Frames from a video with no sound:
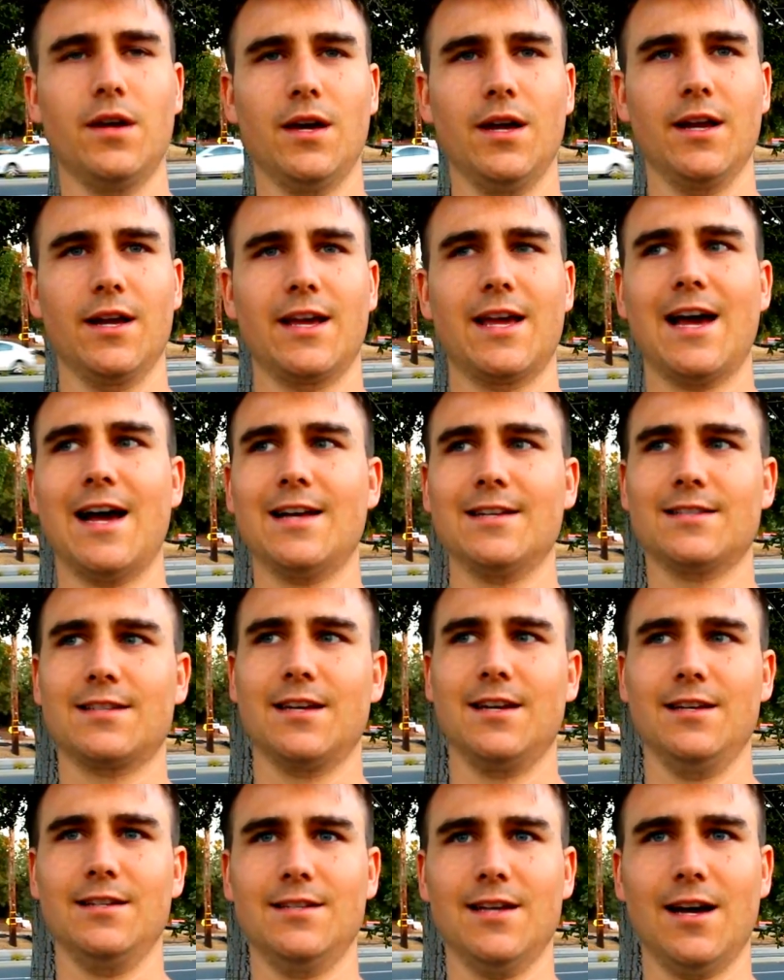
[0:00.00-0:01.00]
and it
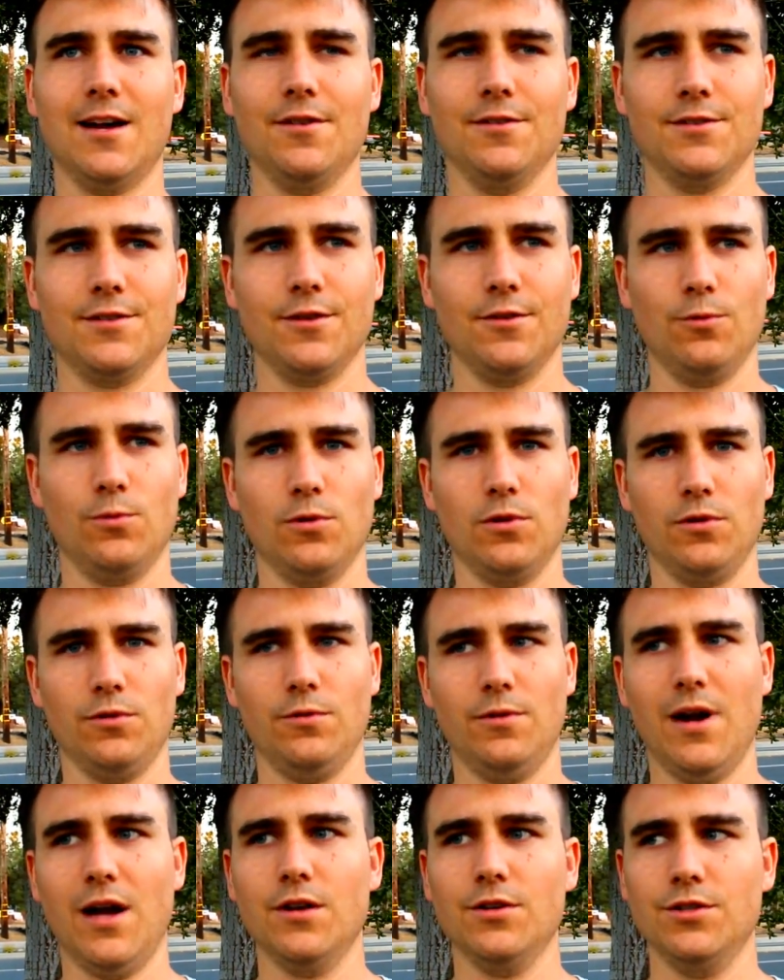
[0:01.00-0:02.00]
cascades out into the world
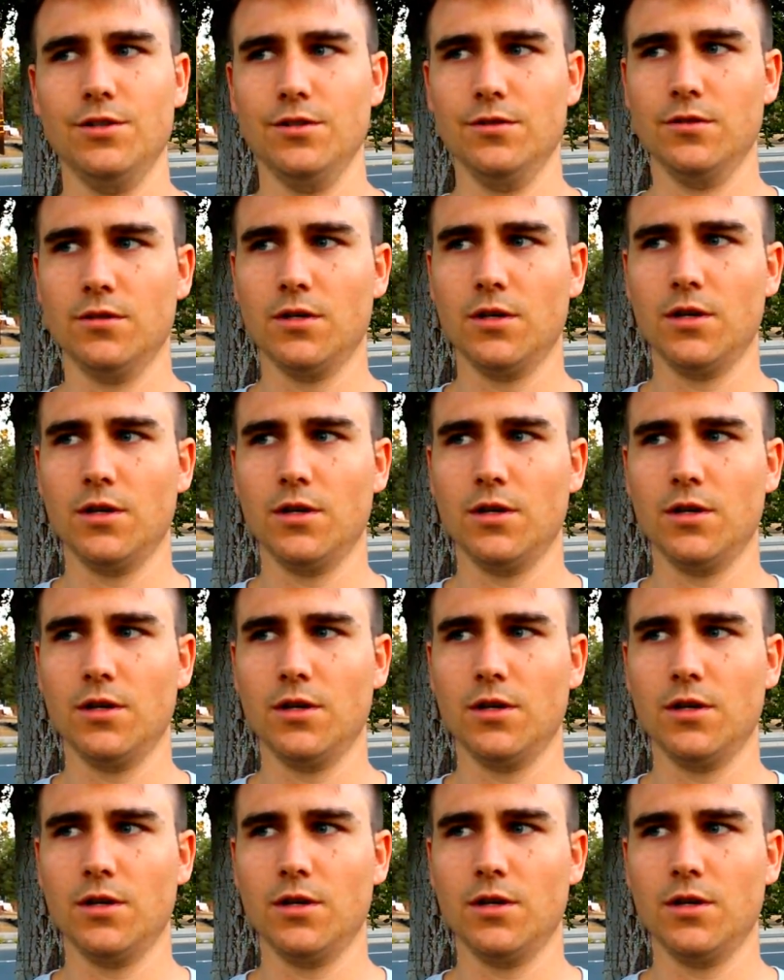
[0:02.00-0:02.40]
around you.